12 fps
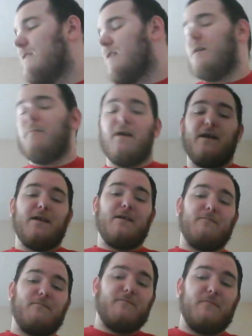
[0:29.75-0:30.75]
So, but
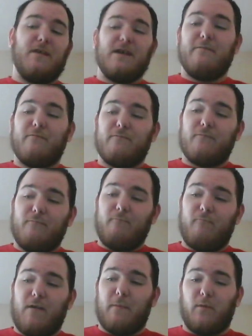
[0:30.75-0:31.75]
Eve.
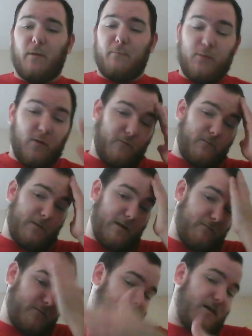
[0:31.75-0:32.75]
And more poop me
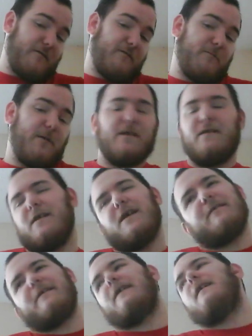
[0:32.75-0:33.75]
and stuff, but
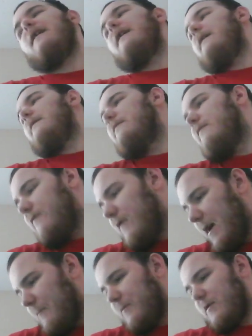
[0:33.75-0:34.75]
anyway,
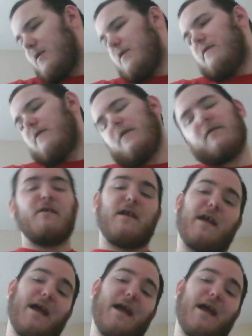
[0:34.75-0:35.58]
the episode for this week,